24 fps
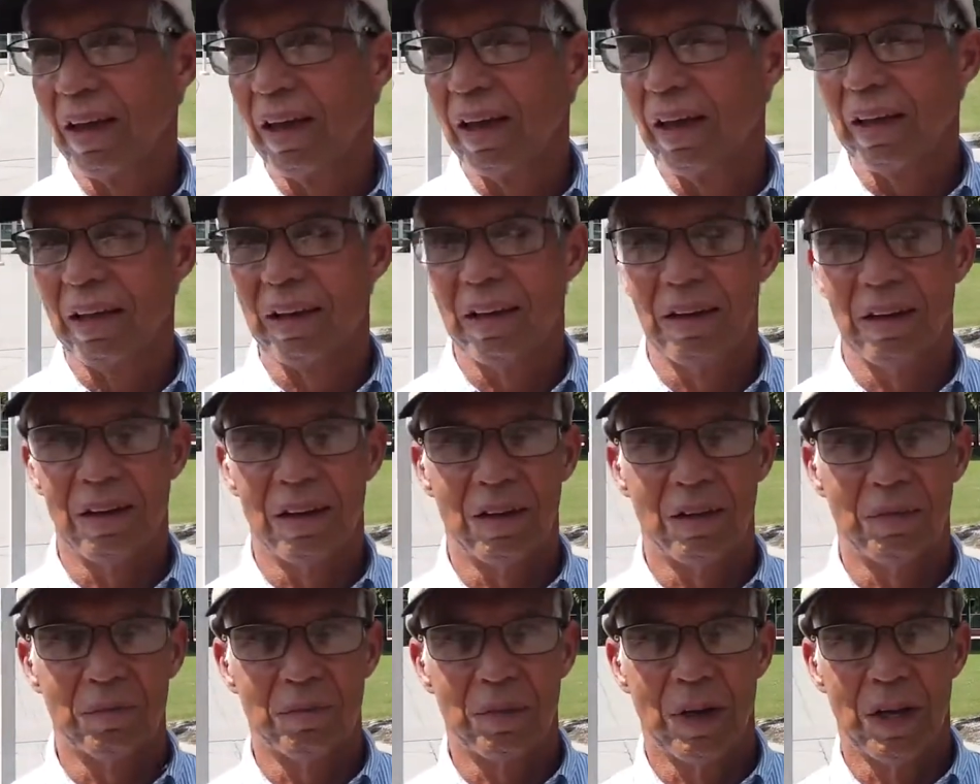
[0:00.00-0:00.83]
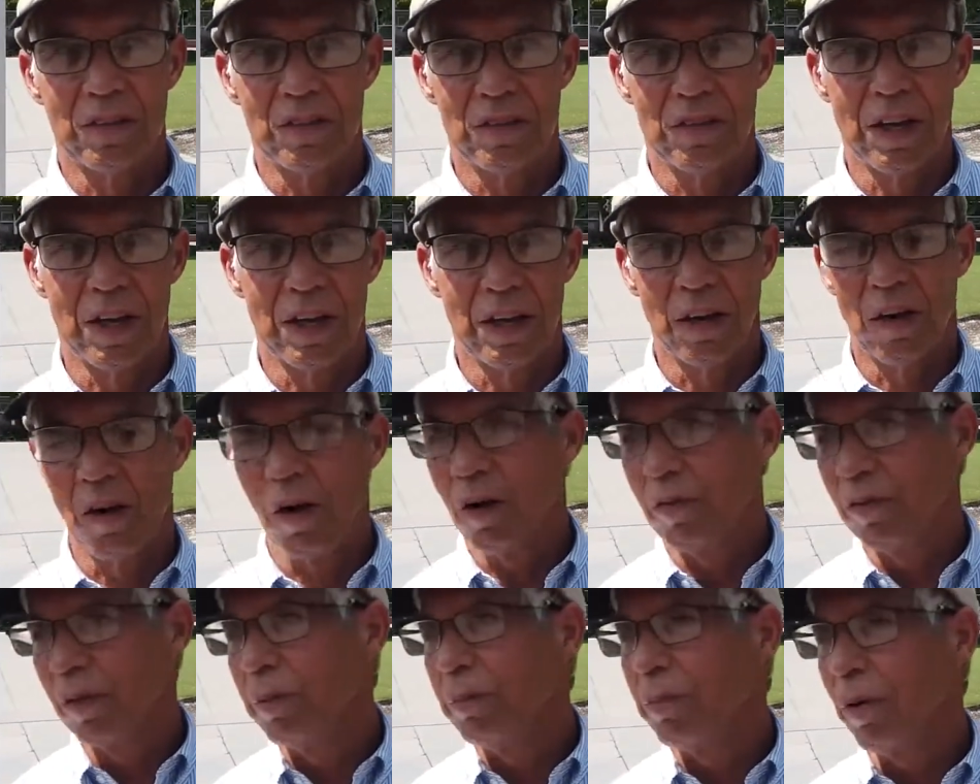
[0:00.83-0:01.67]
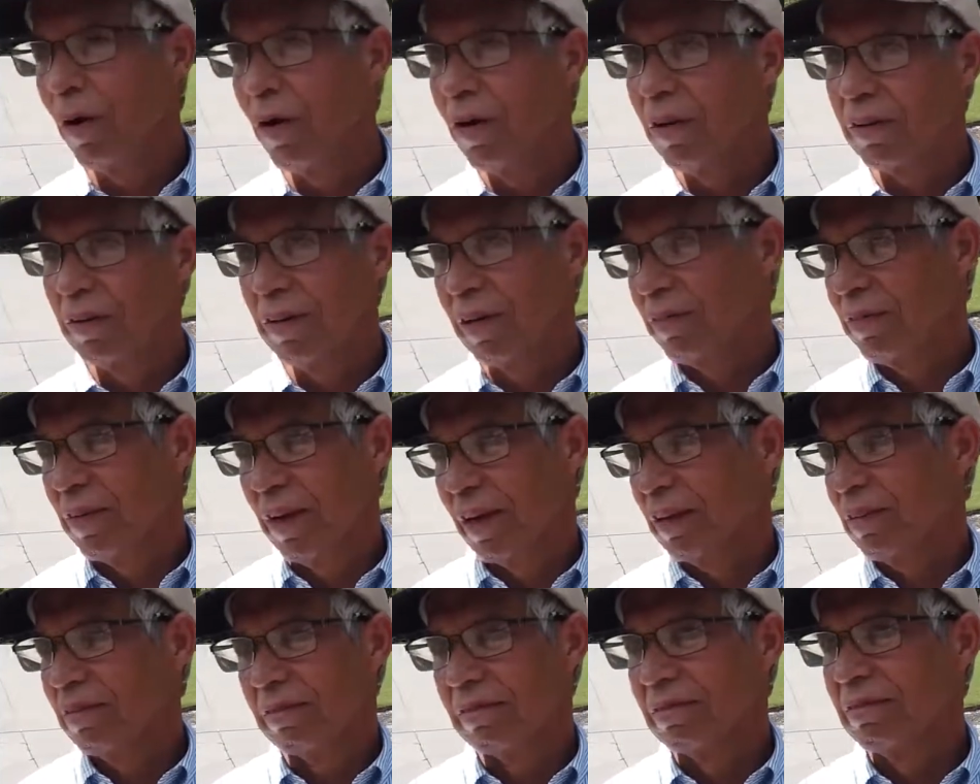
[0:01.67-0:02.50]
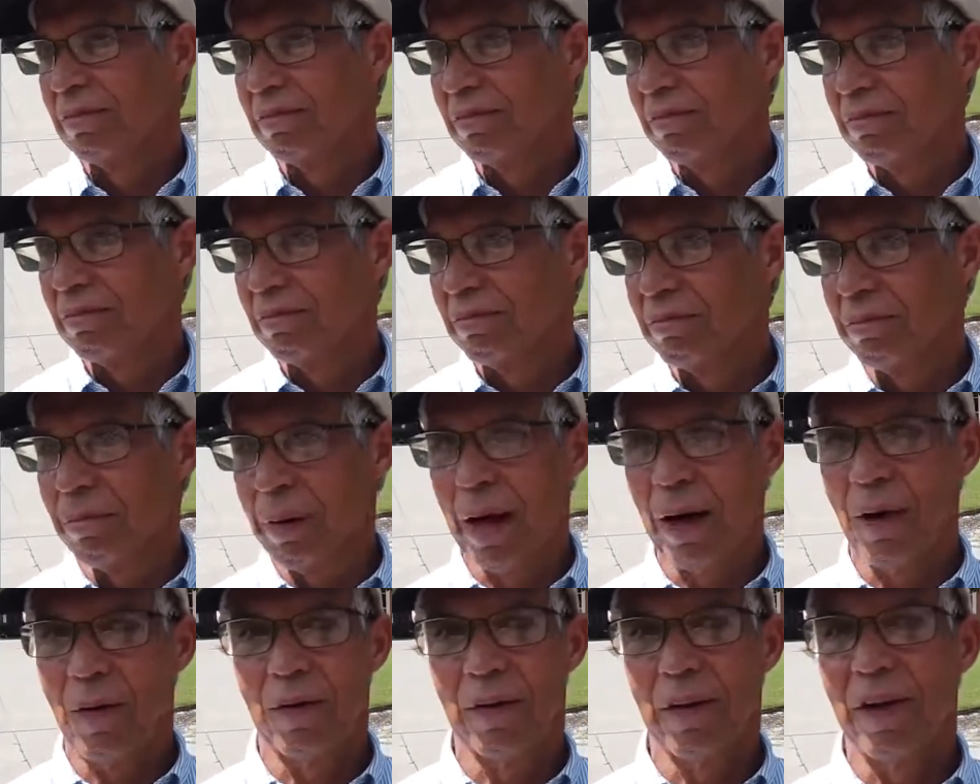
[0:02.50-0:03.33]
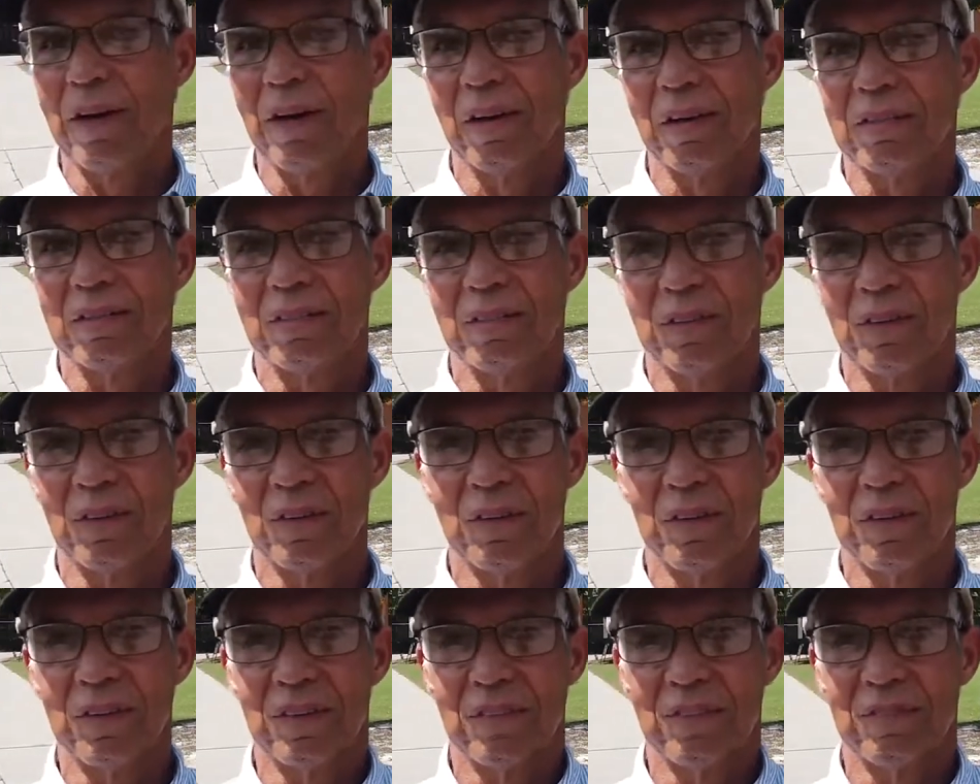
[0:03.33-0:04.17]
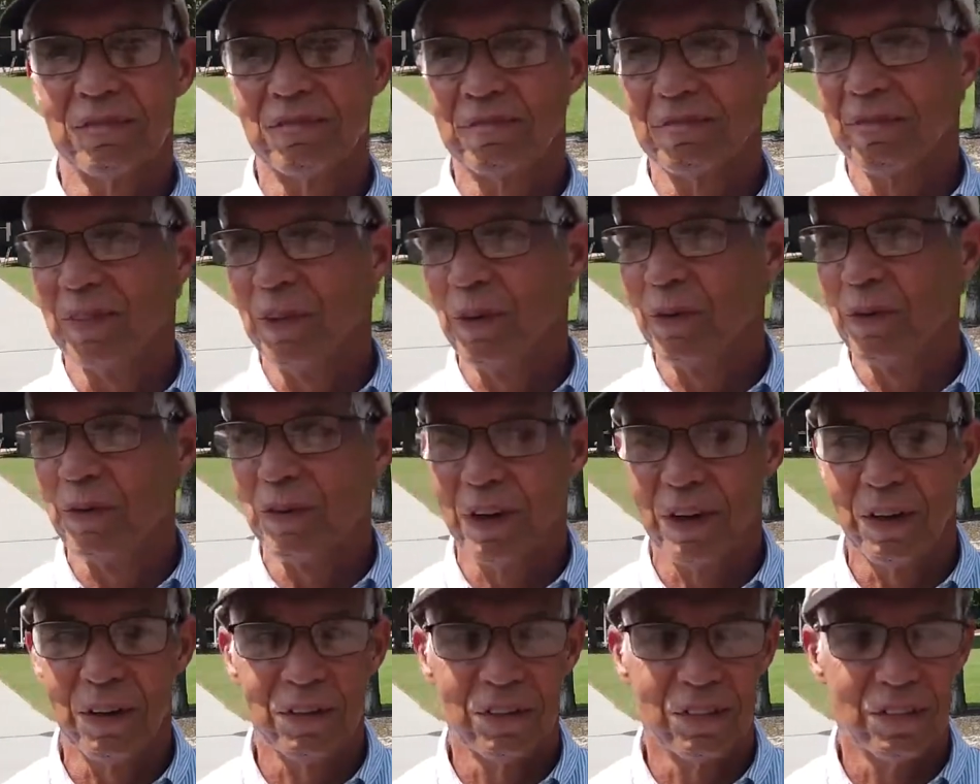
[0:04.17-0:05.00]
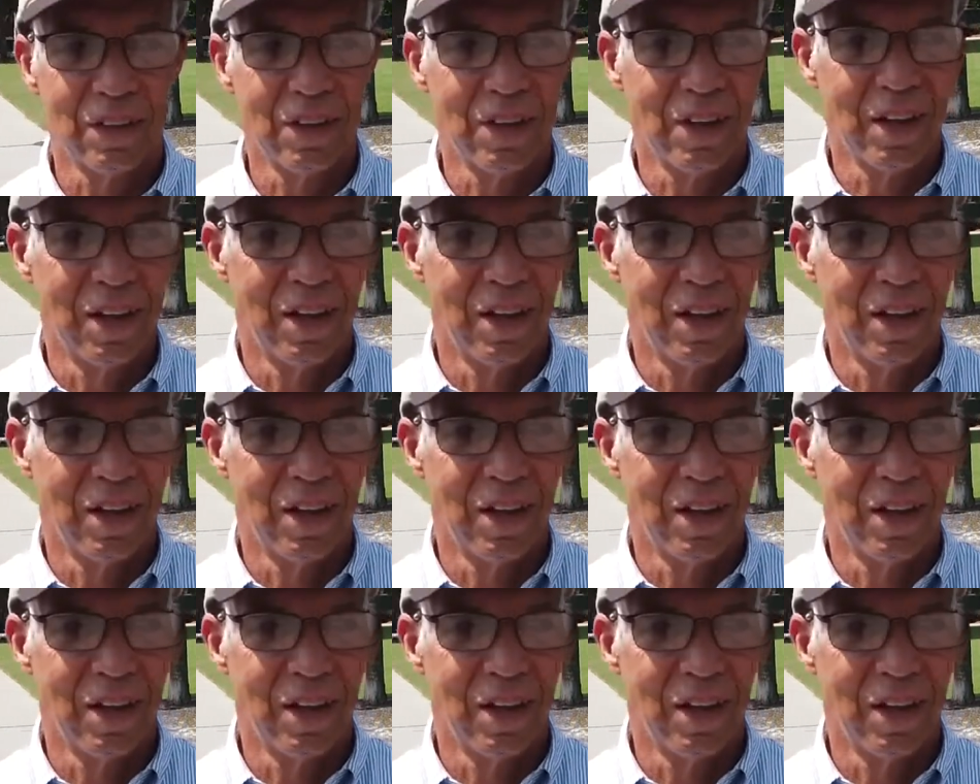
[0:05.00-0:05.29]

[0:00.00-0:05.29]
and I'd stay at an RV park, and they've got power there, so you can just use theirs.